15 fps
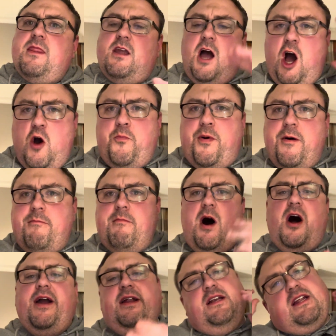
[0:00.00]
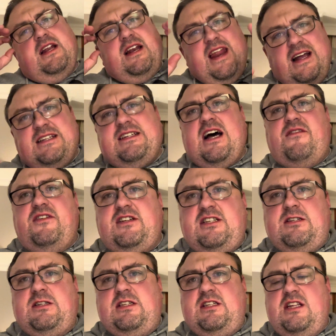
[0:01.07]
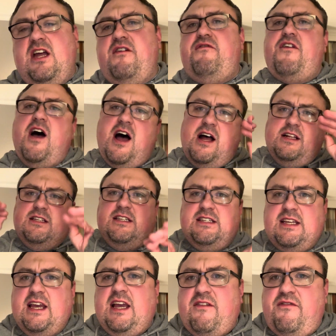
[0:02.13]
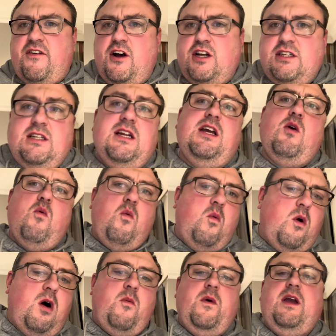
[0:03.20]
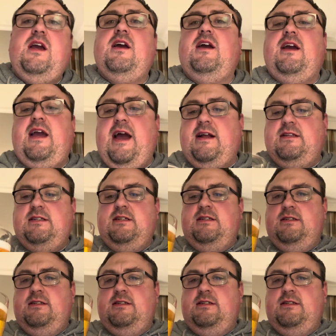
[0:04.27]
open mind, let's have a sniff and see firstly what we can get.